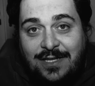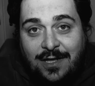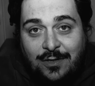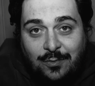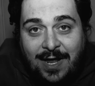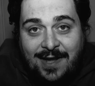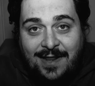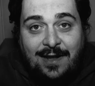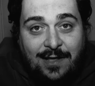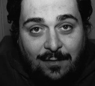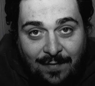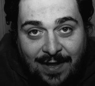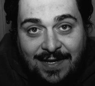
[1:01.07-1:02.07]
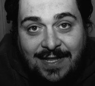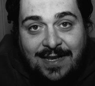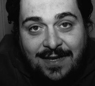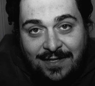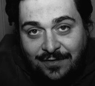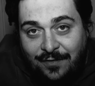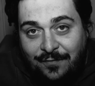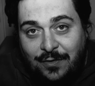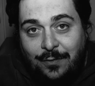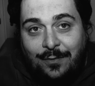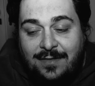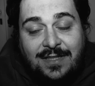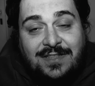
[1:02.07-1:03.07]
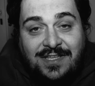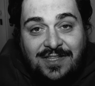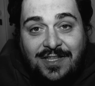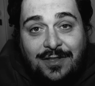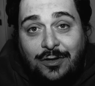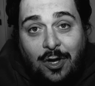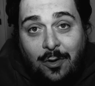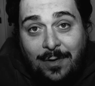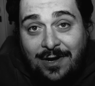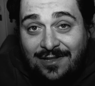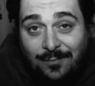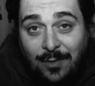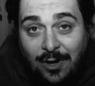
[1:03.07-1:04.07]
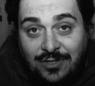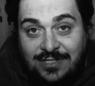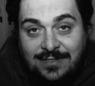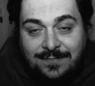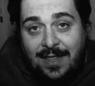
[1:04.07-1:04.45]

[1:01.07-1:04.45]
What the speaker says: to Ariel Helwani in an interview that he didn't know where it was.